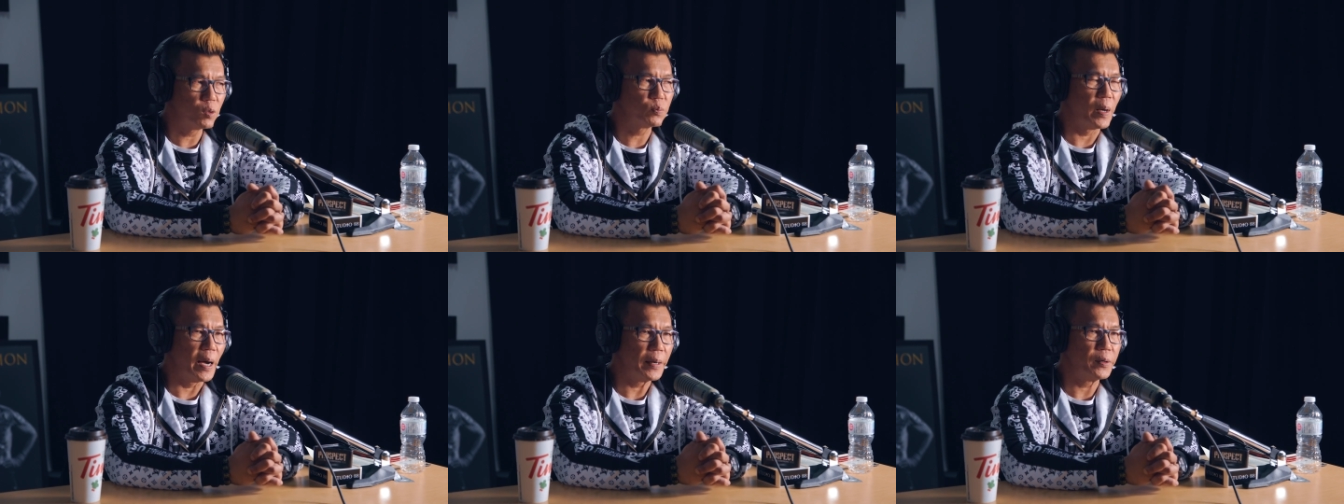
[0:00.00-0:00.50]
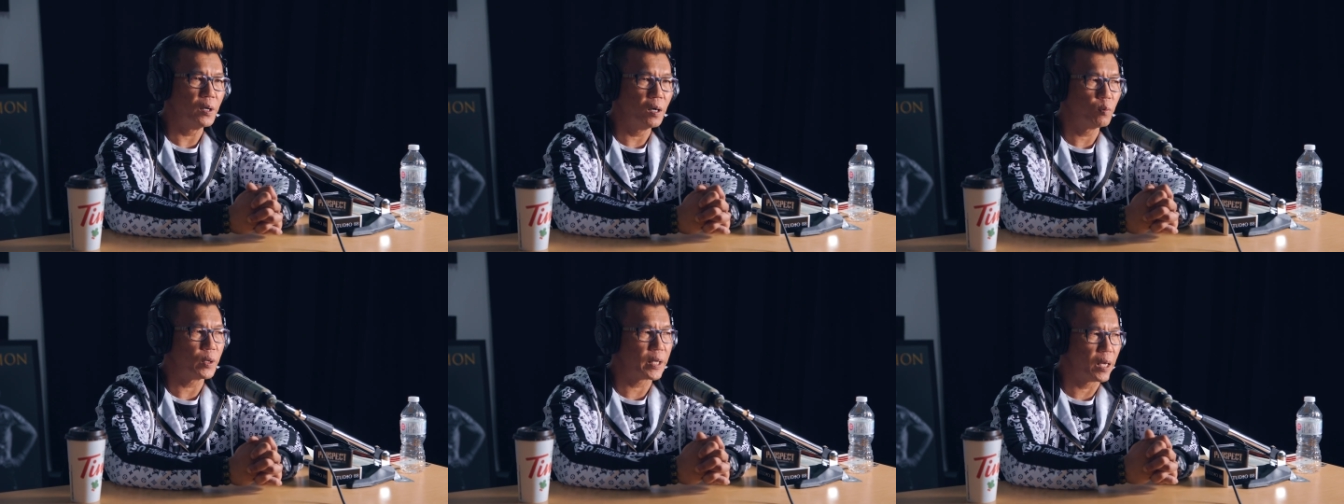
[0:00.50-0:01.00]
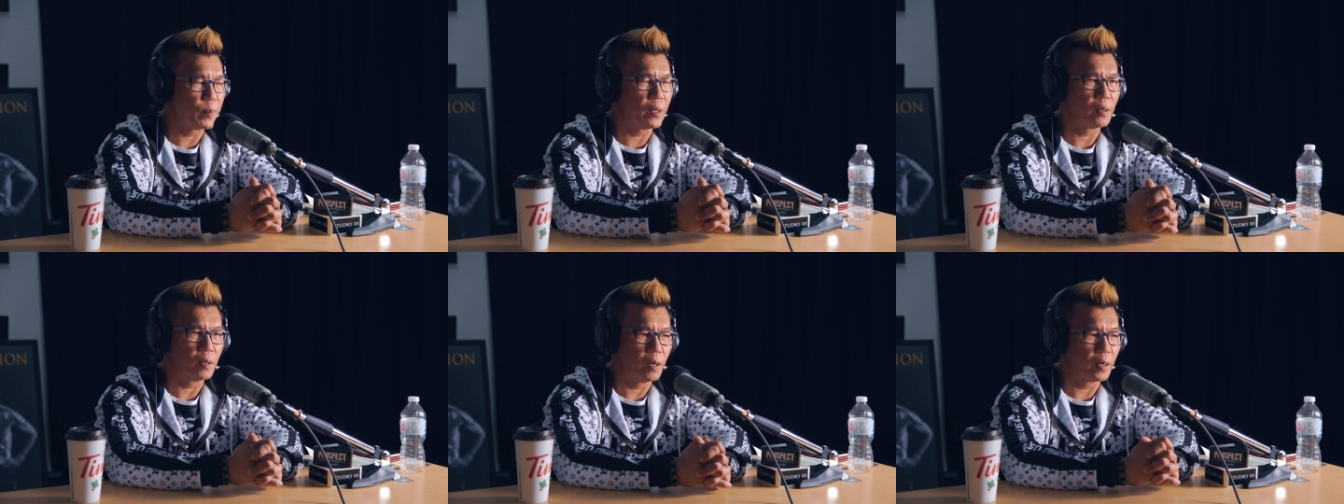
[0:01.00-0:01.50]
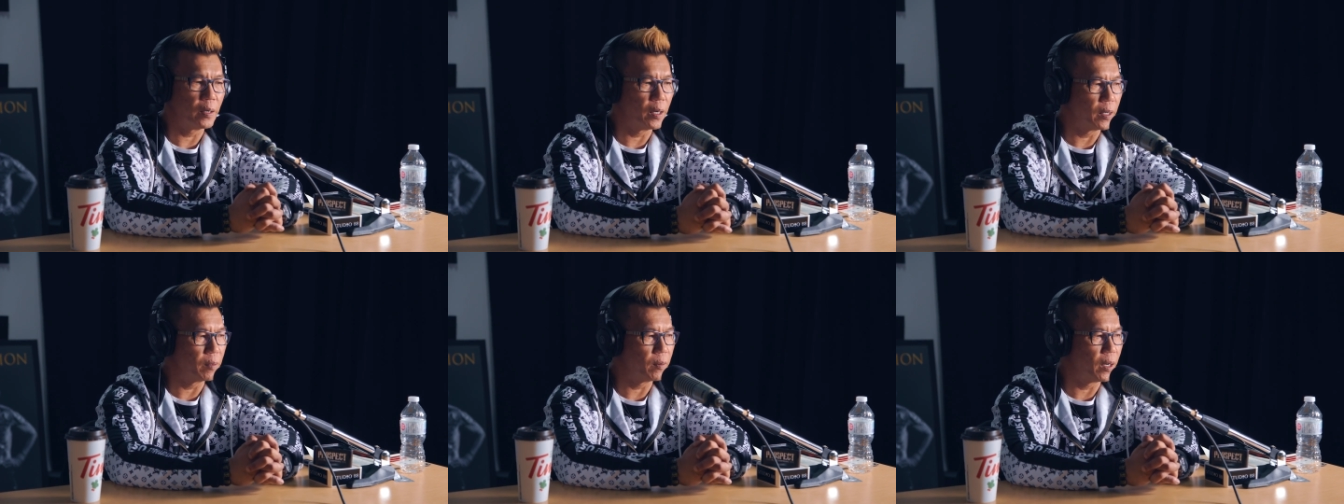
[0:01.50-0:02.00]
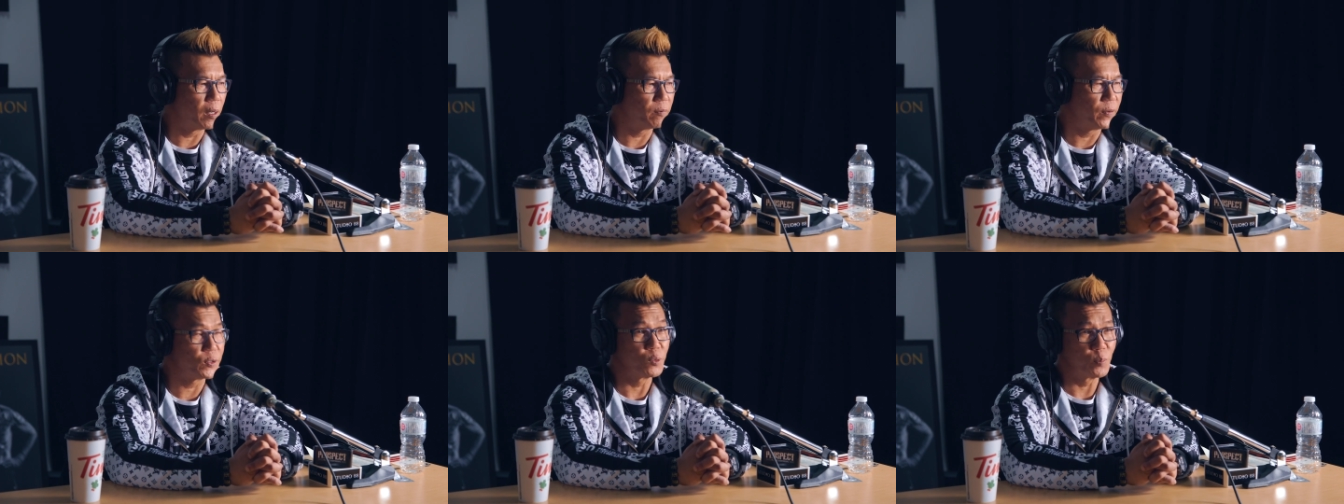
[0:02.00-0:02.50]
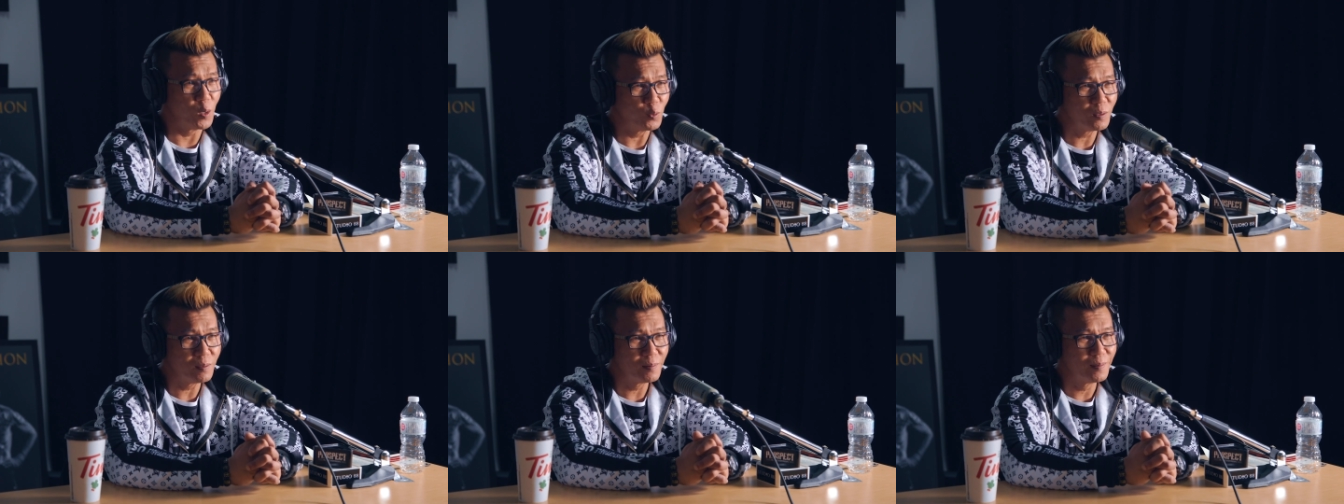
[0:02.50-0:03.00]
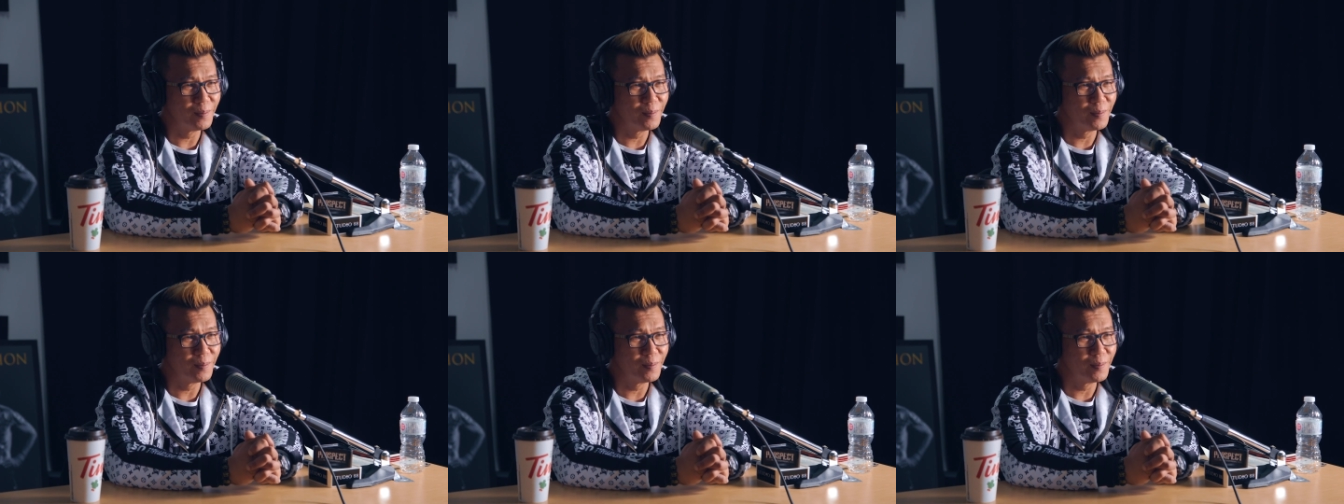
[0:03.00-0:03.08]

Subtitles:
It was bad. You know, we came here on a fishing boat.